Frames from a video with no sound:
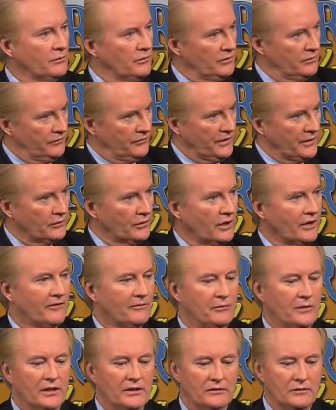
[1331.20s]
with the federal
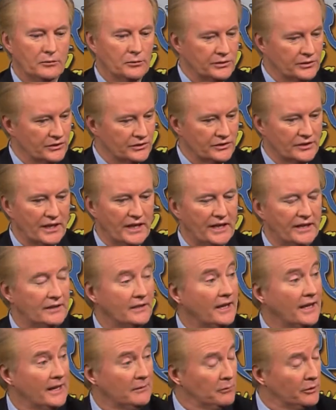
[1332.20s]
government, with the state,
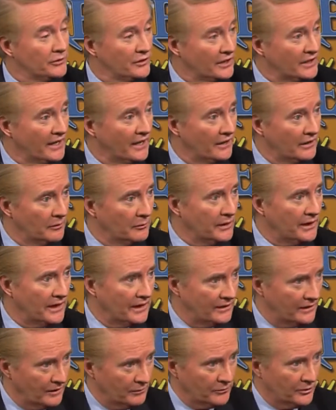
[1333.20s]
and with the county. We
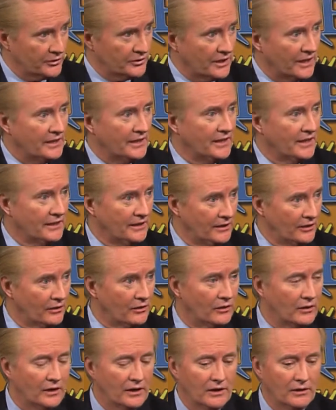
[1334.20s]
had Elmer Setting in
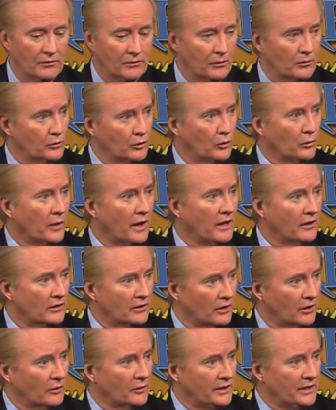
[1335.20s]
here a little while
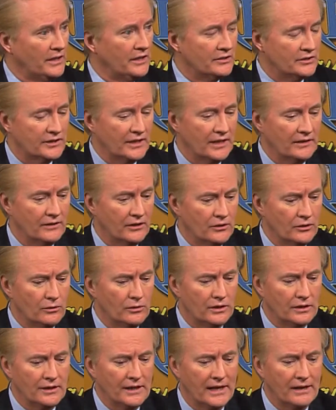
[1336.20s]
ago, and he said that you
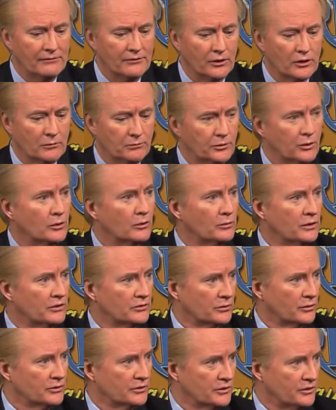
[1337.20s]
didn't have the computer
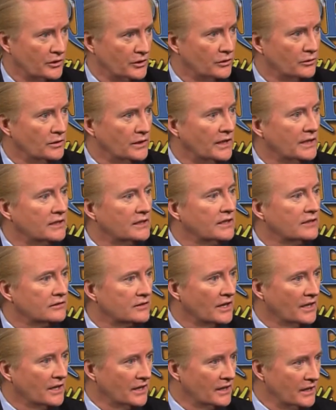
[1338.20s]
resources that you need, and
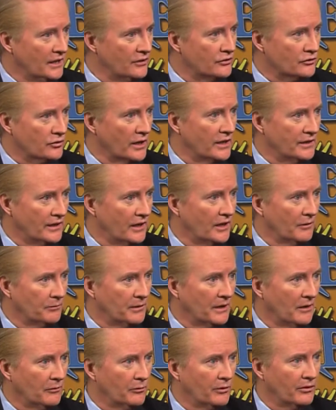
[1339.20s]
he's trying to help
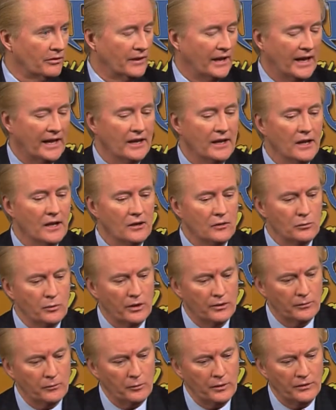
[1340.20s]
out with that.
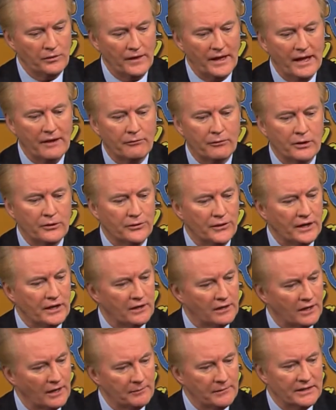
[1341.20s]
With everything
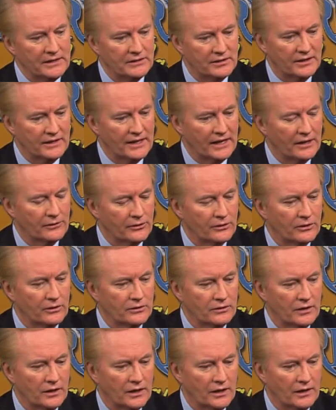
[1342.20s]
coming
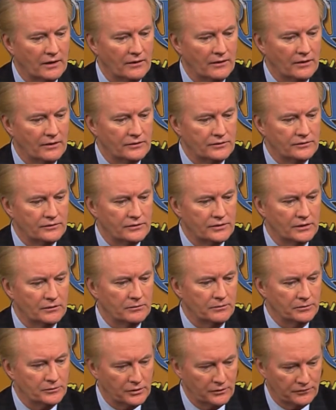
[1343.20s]
together
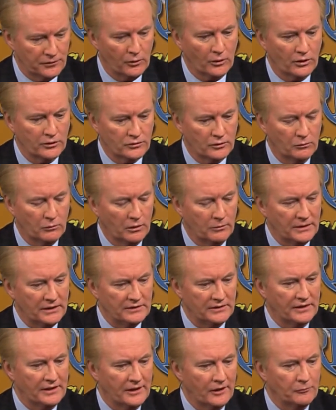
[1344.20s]
to focus on
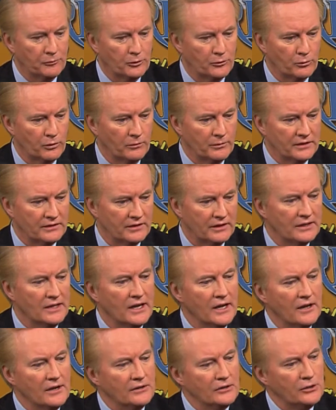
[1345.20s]
Wilmington and help with Wilmington,
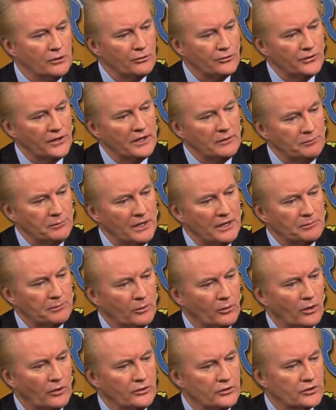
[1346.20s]
do you think
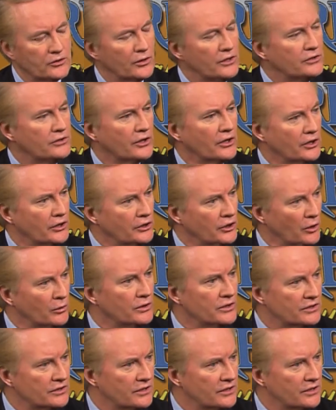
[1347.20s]
people on the streets are going to notice